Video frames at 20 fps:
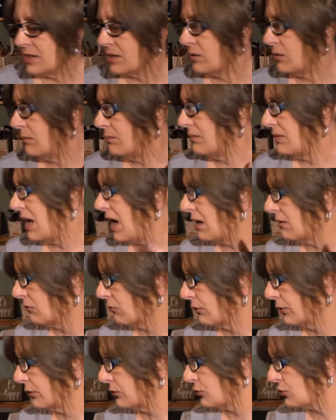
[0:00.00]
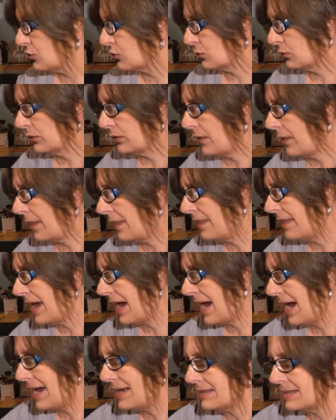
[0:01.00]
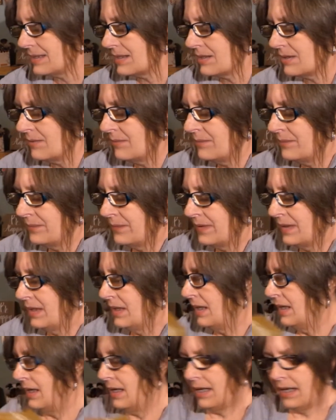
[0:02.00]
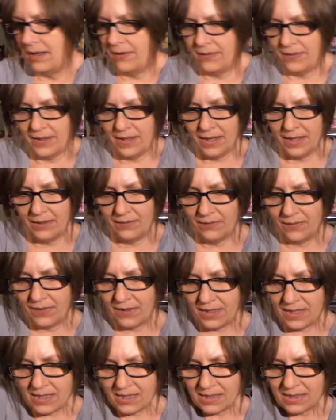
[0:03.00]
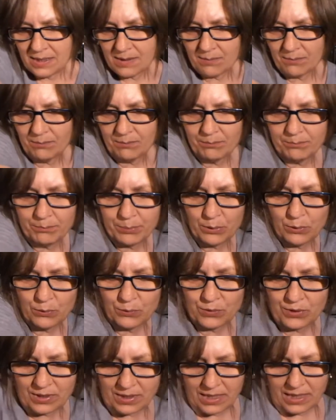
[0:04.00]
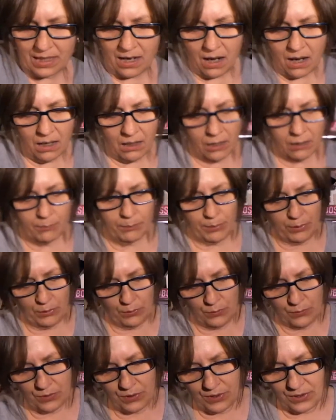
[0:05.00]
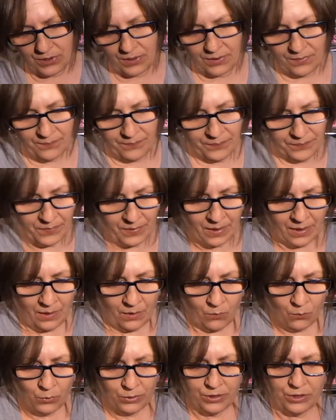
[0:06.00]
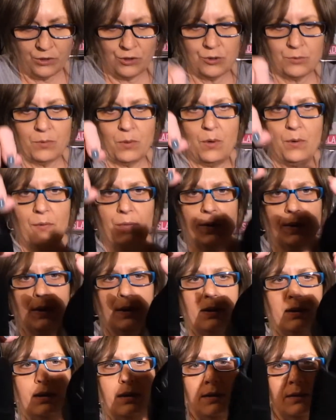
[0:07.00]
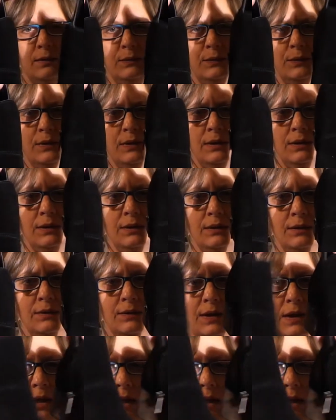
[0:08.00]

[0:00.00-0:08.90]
so I'm not real sure on that. And then these boots, the UGG boots, what did you all think of the